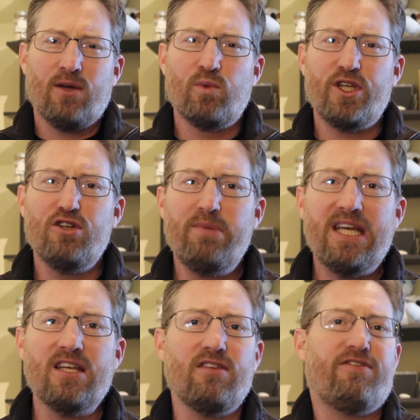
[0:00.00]
And when you
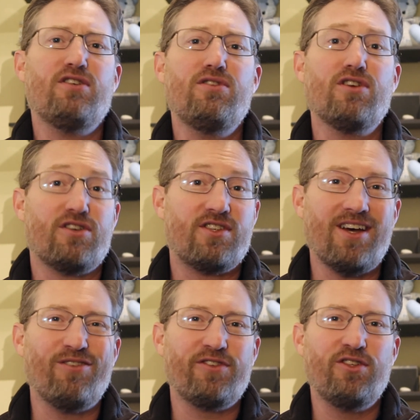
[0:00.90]
begin to view
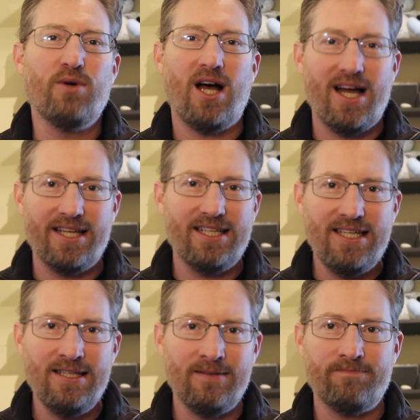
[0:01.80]
yourself too
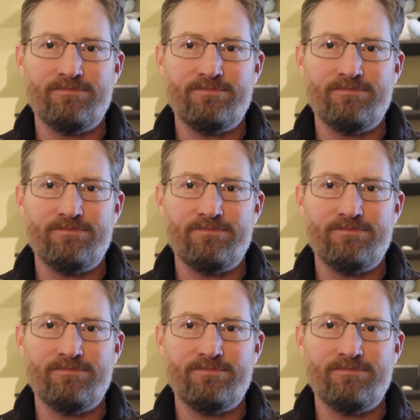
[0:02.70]
highly,